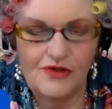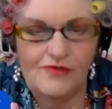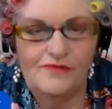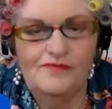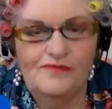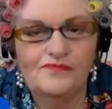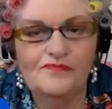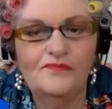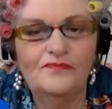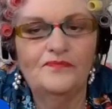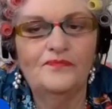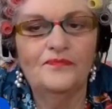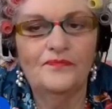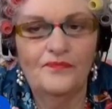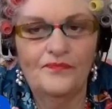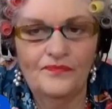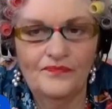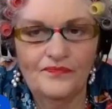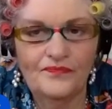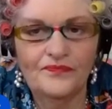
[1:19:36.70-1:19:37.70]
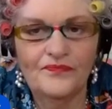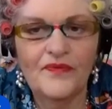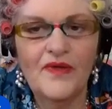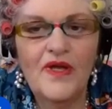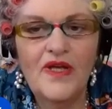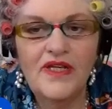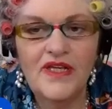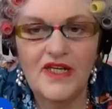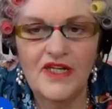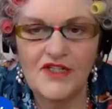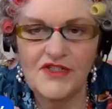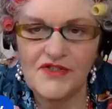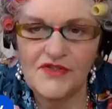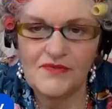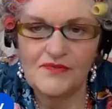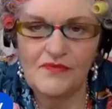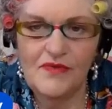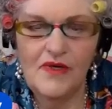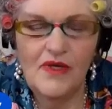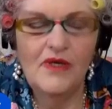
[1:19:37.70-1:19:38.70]
get us to 250
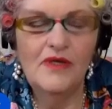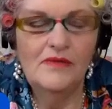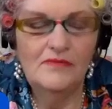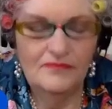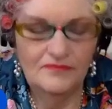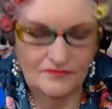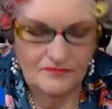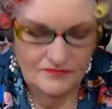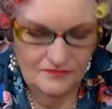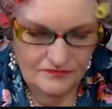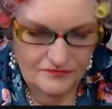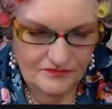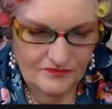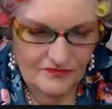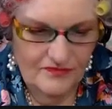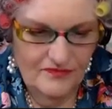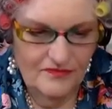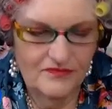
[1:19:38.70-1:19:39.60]
subscribers. We'll do a live.